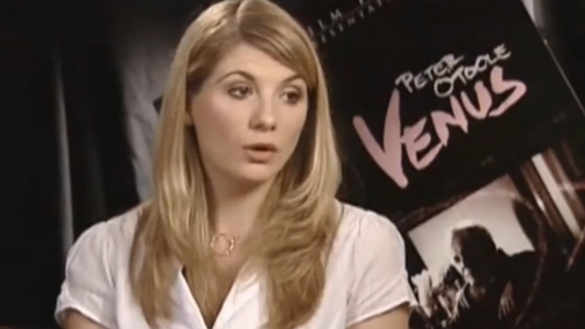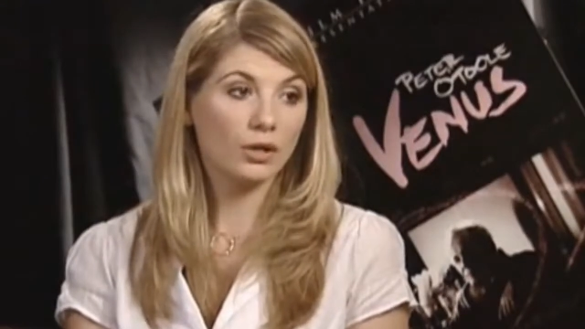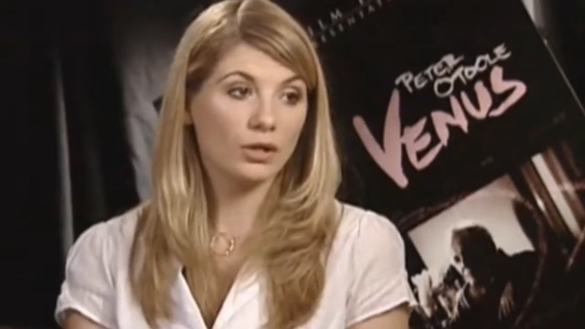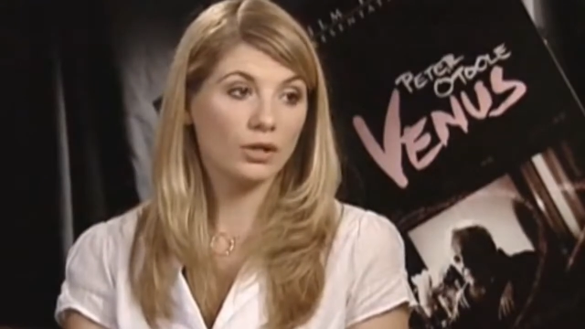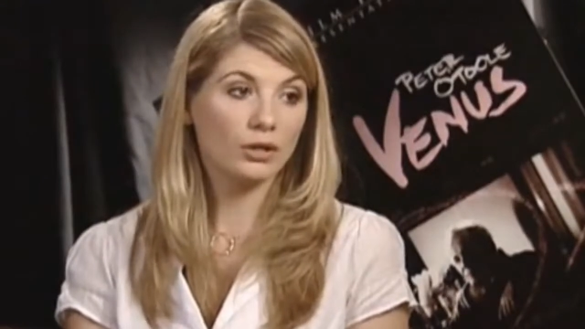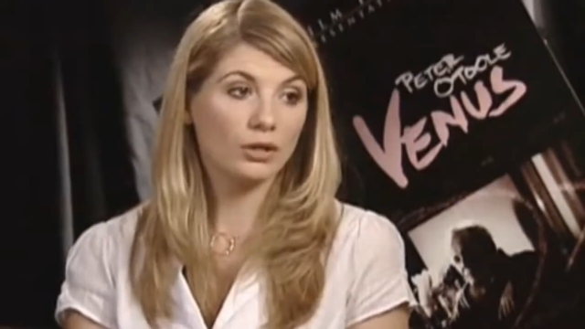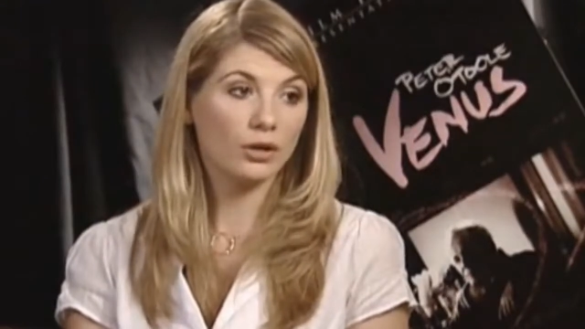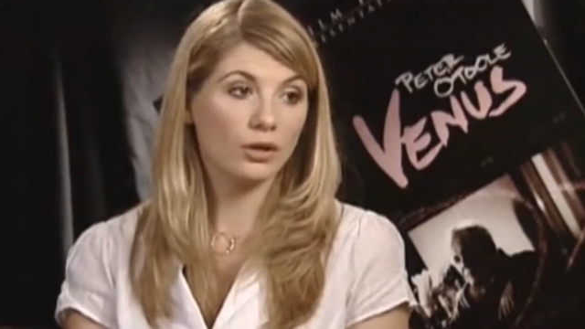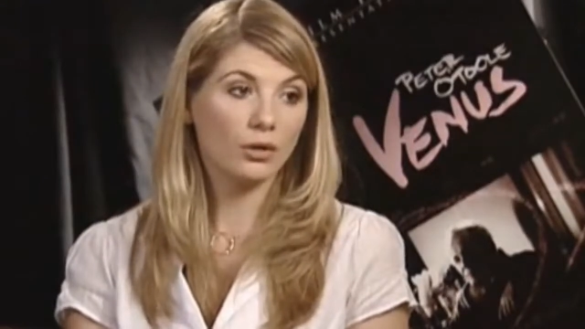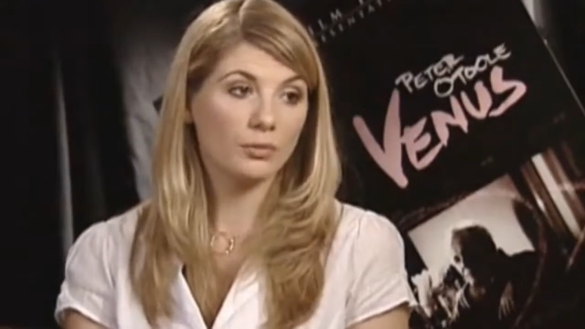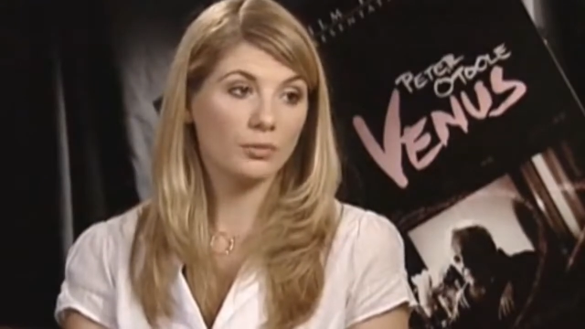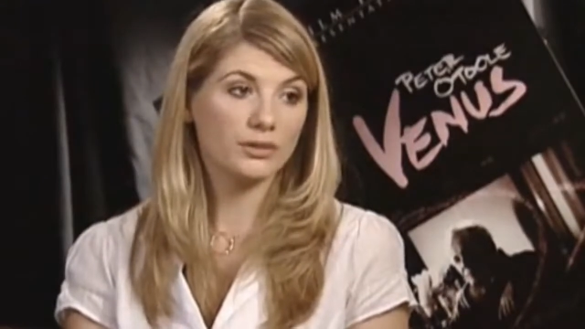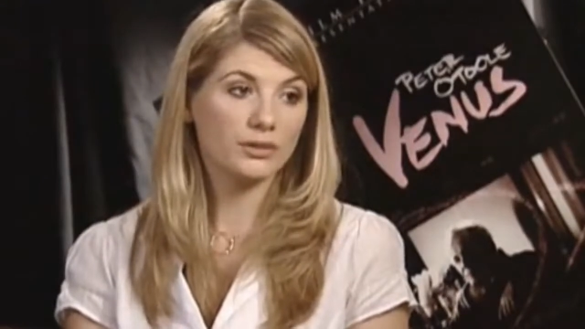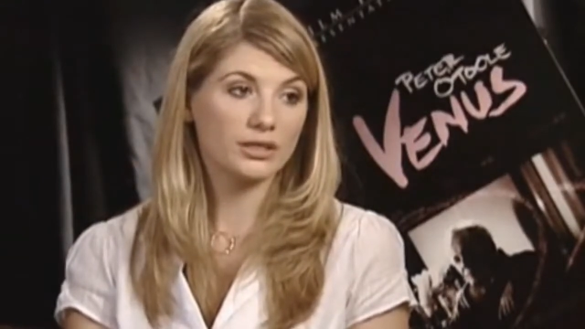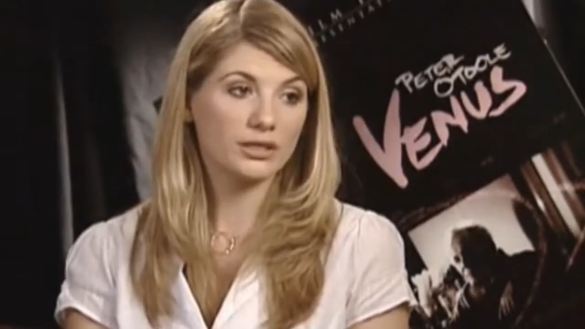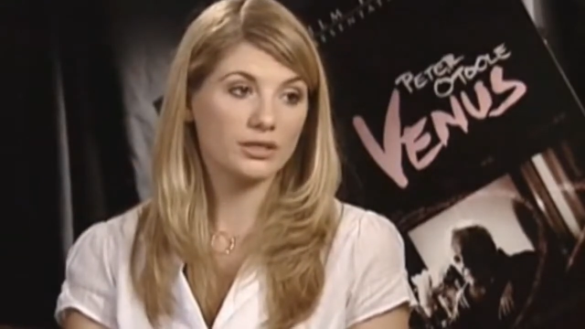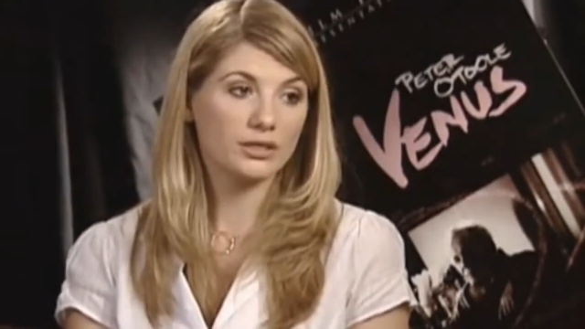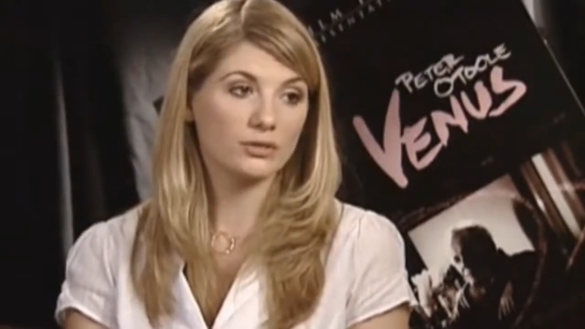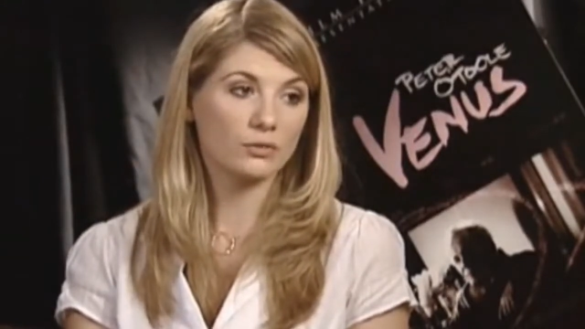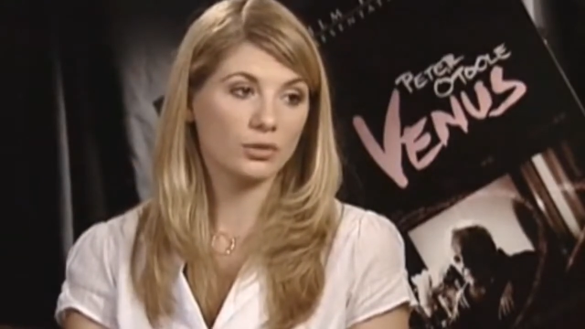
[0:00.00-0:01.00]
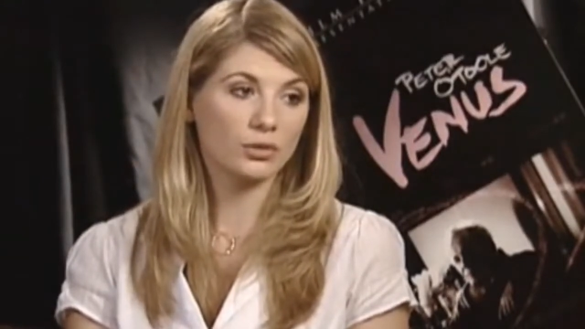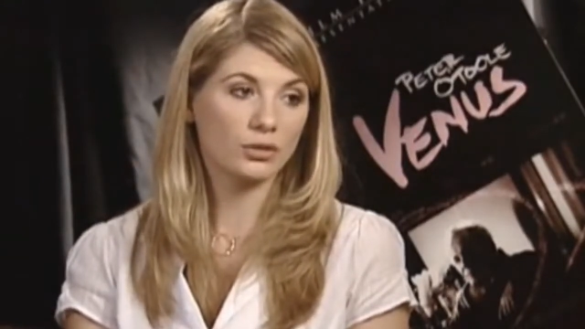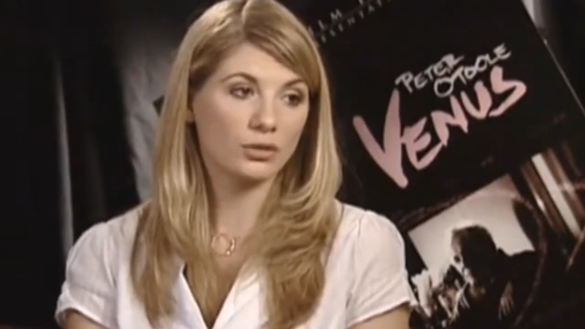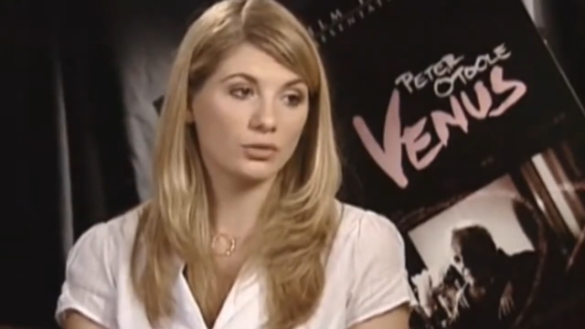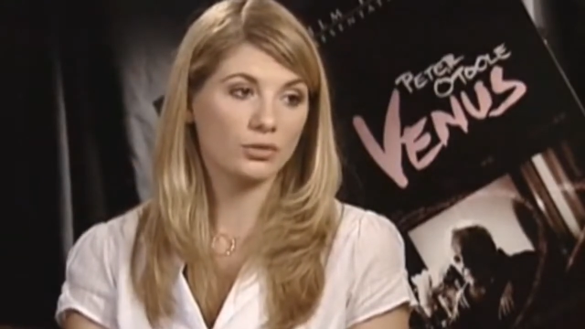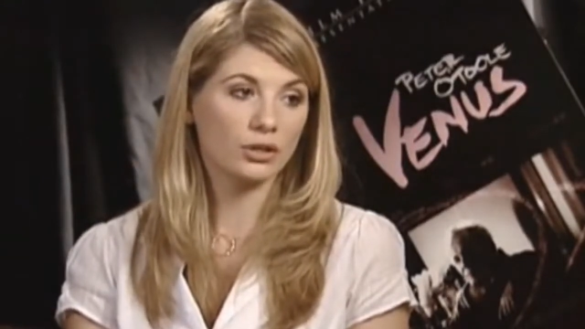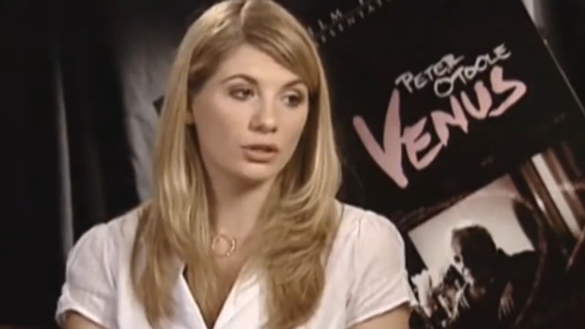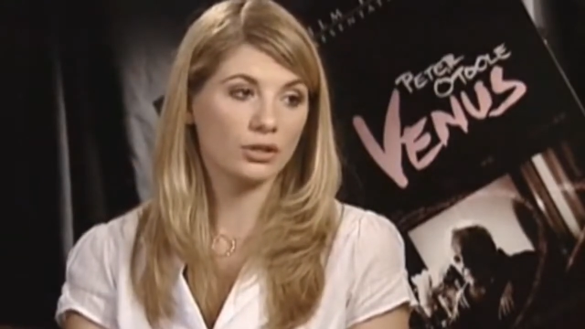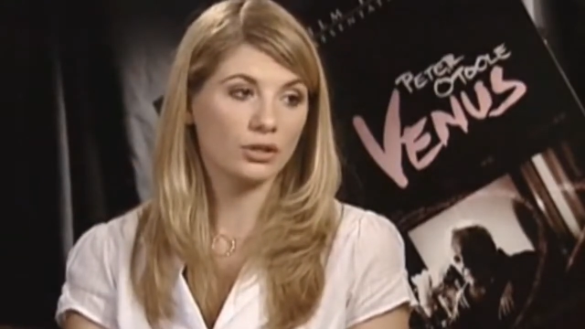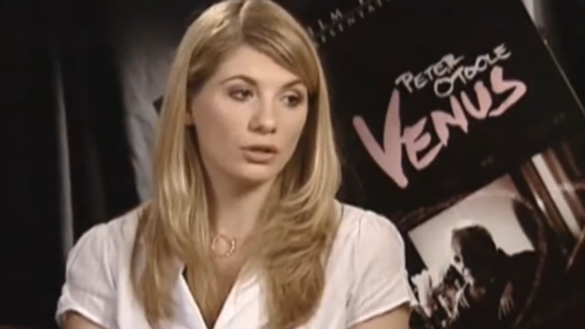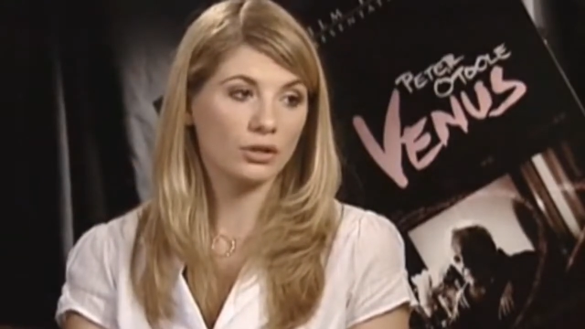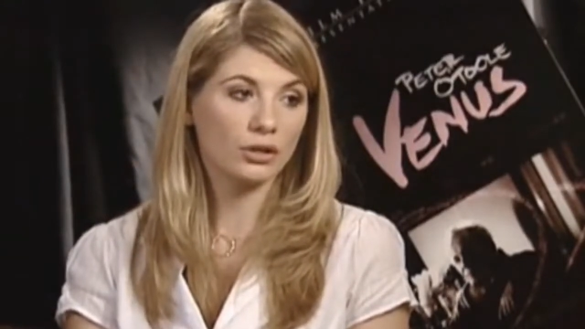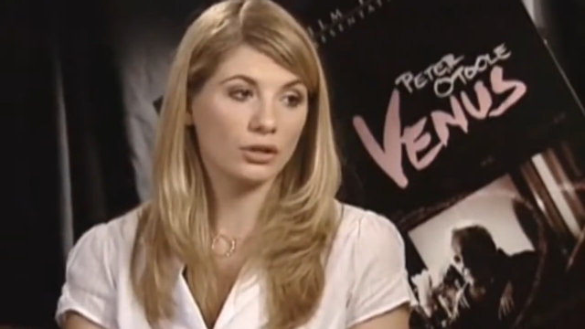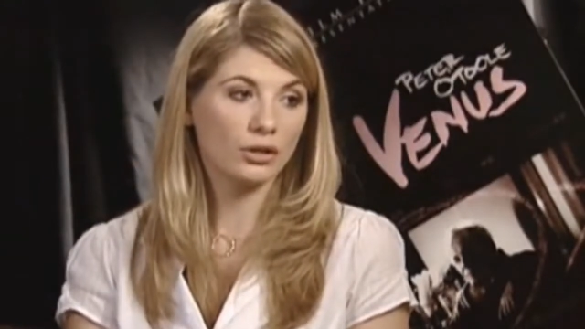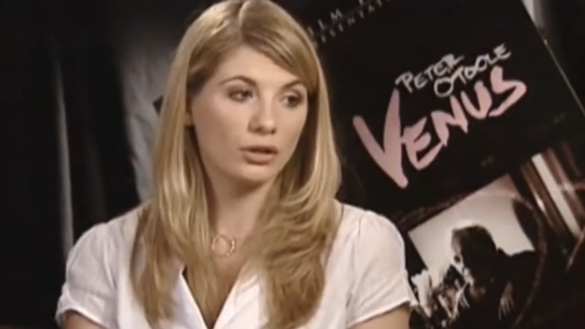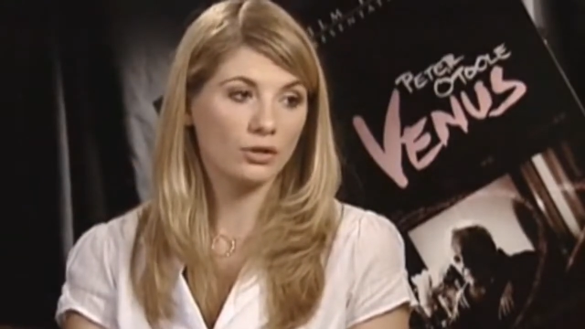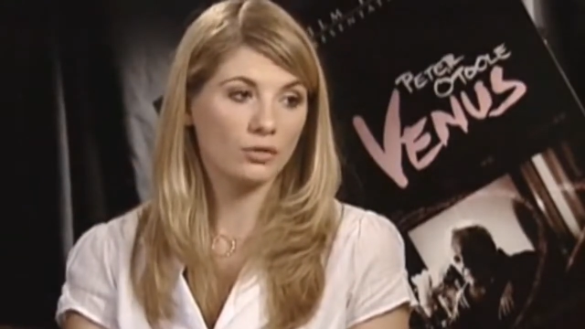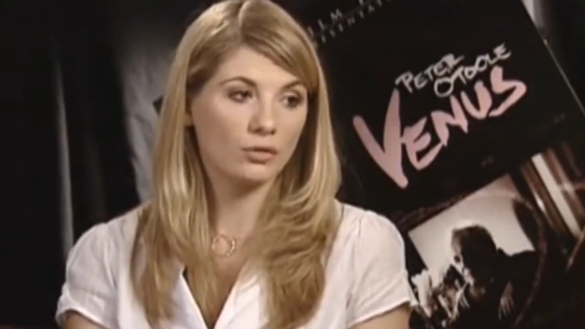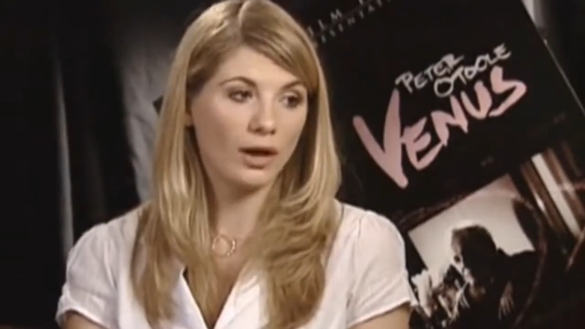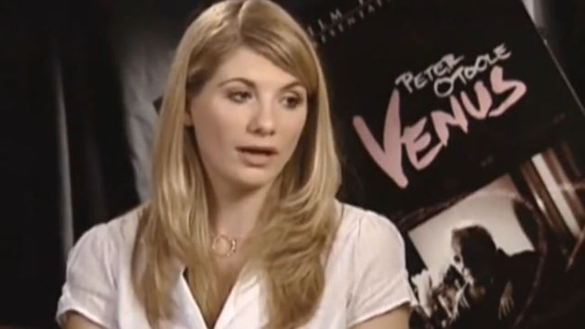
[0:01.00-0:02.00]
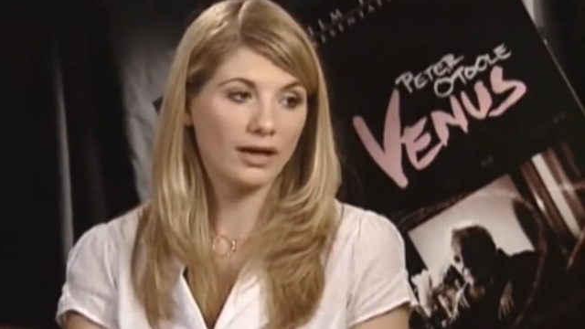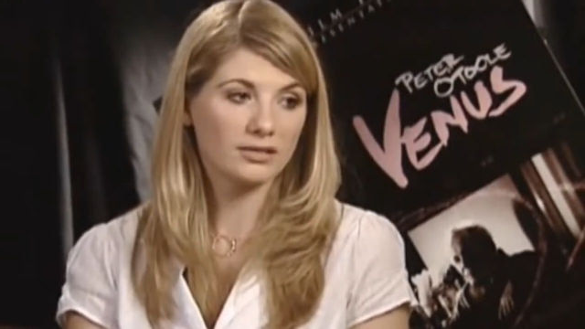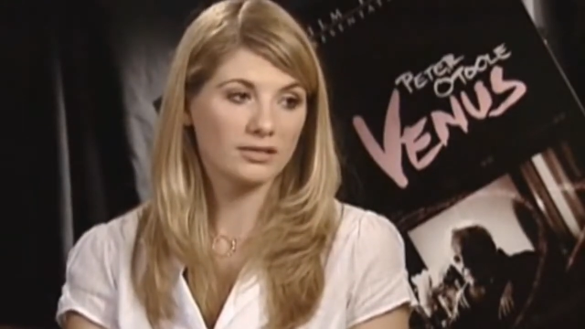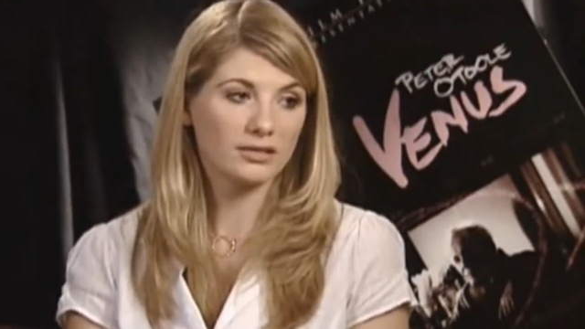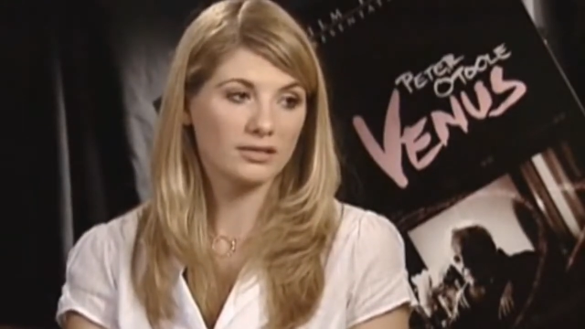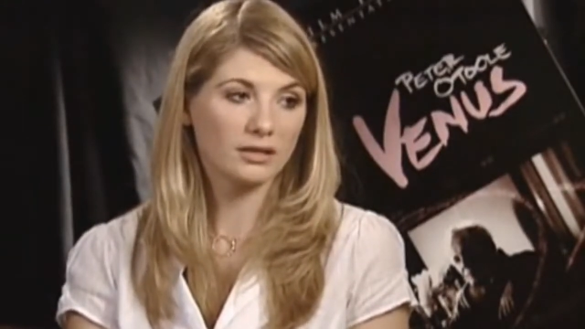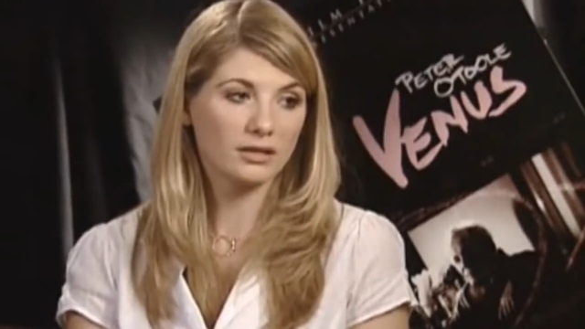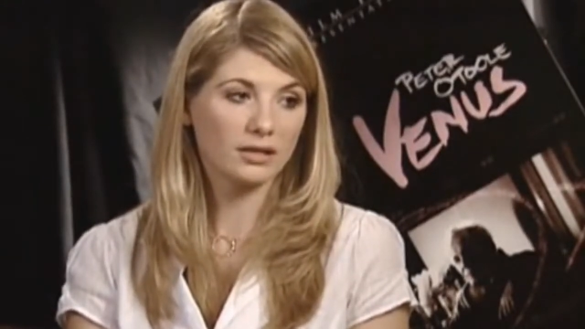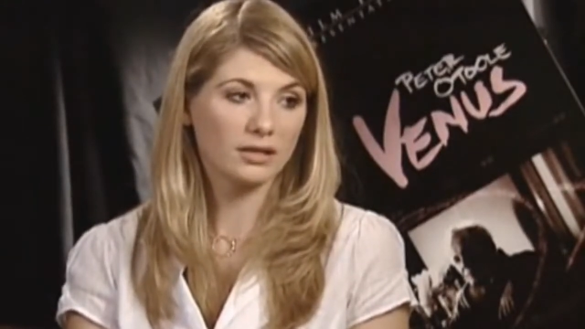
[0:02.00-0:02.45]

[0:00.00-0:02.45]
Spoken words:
working opposite someone who has